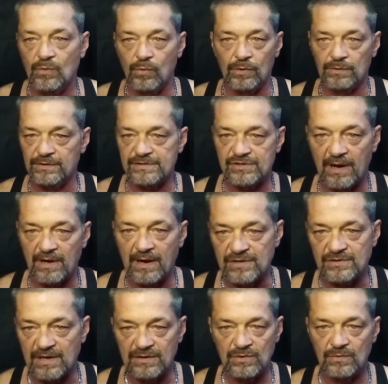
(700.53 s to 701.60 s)
The world has
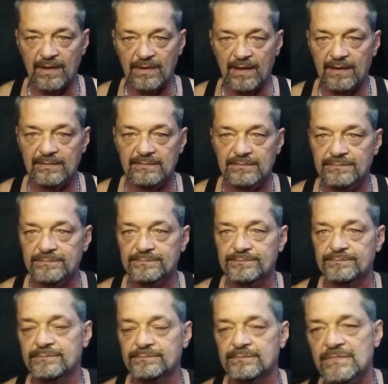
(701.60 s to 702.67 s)
changed. I knew that.
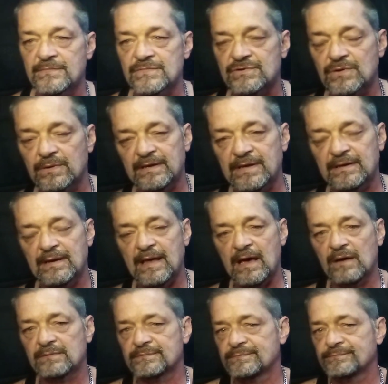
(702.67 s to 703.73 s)
So getting
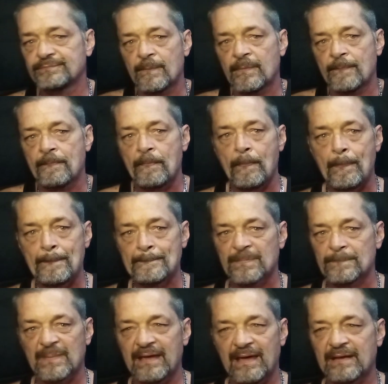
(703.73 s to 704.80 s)
out,
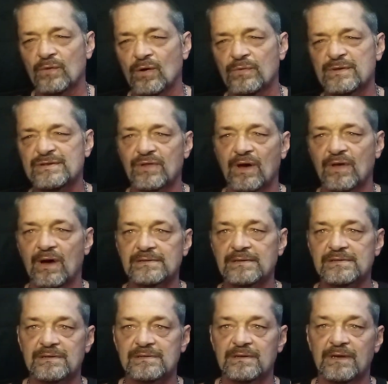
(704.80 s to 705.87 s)
I had all these
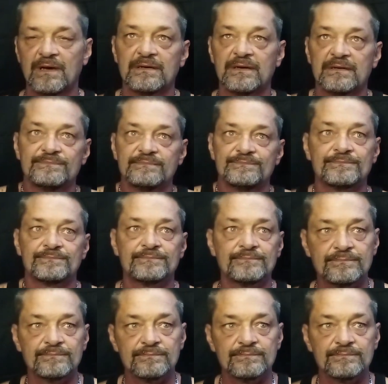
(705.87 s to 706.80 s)
thoughts. Um,